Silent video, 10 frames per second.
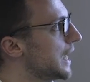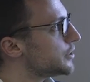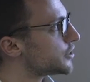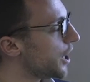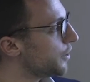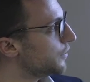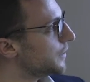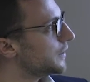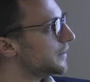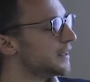So
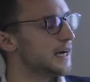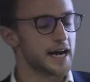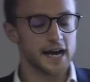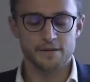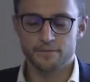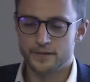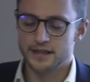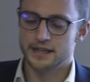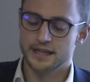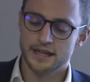
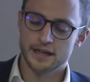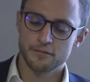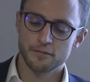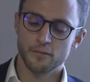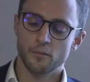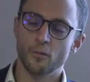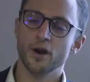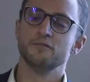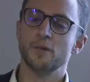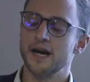
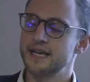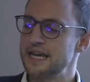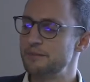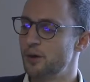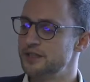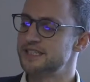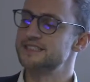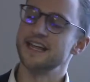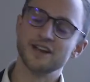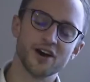one of my key points is
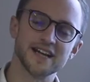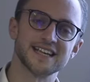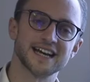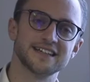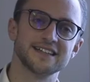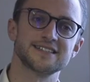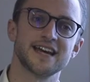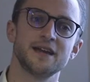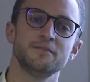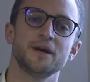they're not exactly the
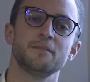same,